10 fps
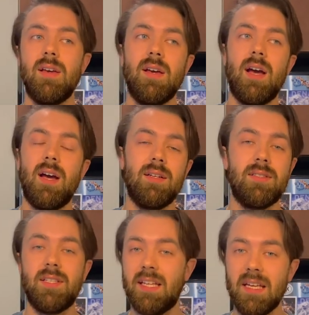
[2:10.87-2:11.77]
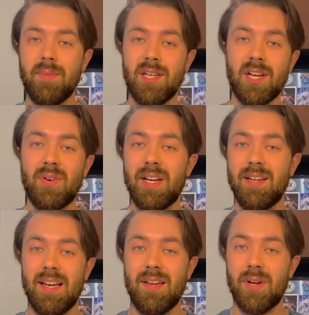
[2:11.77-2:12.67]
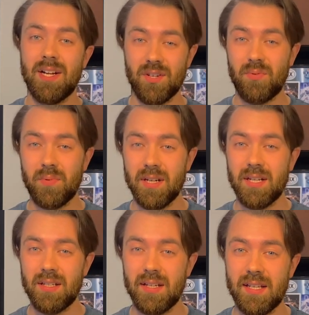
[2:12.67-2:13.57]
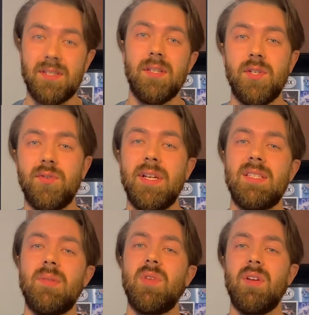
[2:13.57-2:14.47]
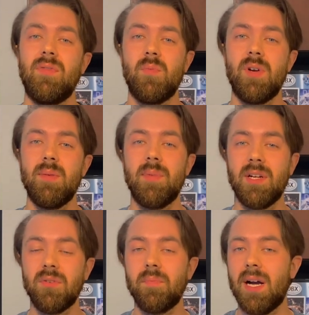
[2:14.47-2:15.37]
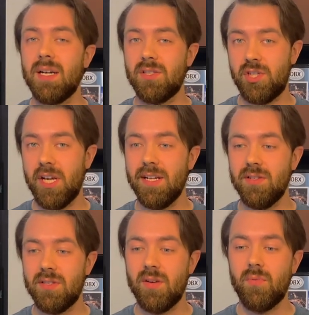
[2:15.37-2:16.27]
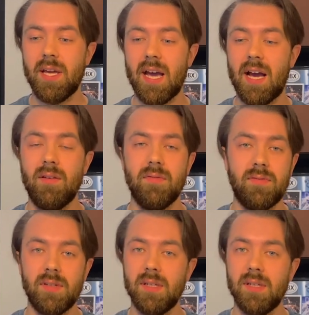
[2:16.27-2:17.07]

to keep me going, and when I don't wanna necessarily drink something from one of the big old box chains that we have